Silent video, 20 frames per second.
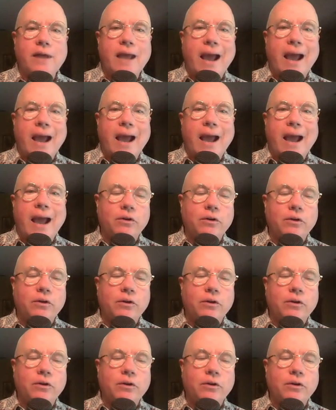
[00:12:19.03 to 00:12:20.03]
aspect
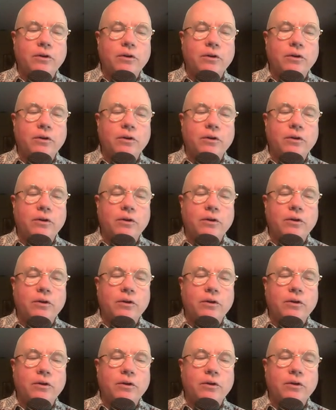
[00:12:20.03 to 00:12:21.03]
also
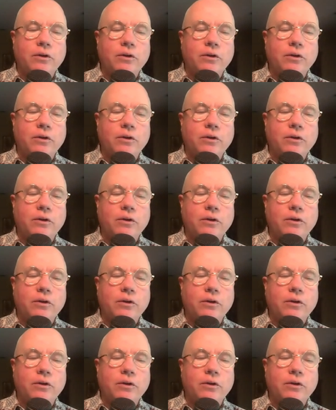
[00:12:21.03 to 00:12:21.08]
of